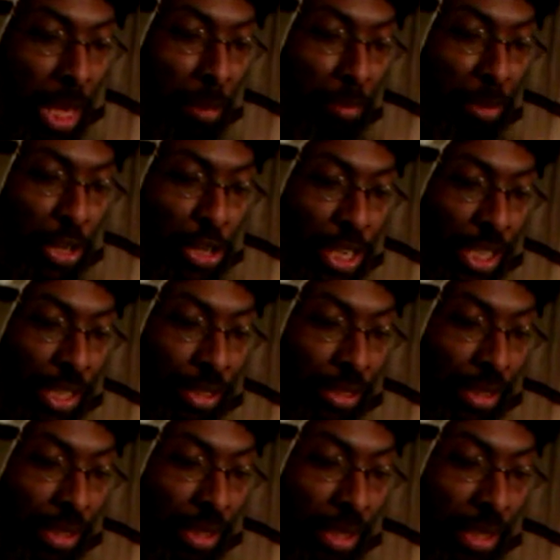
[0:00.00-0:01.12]
Because
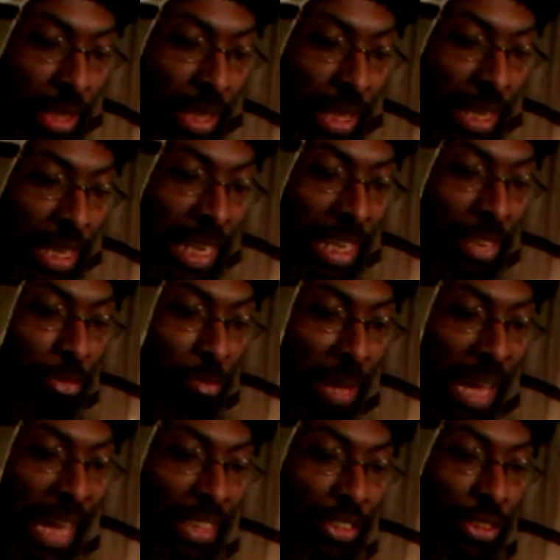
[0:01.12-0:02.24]
it kind of
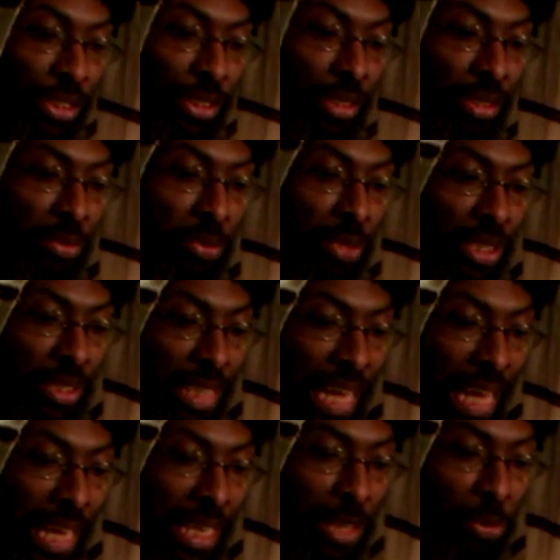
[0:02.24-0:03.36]
matches
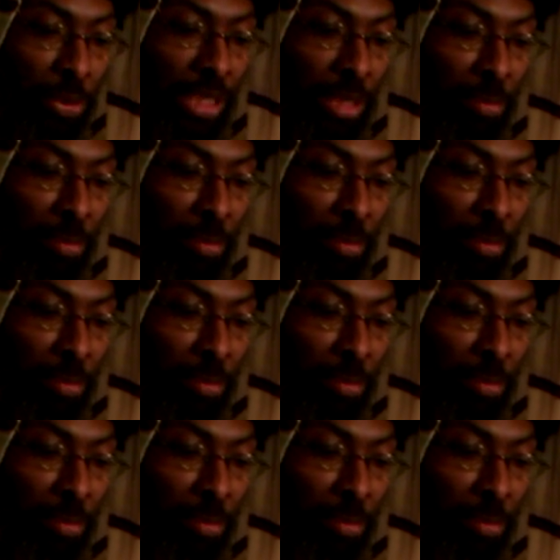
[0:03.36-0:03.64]
exactly what the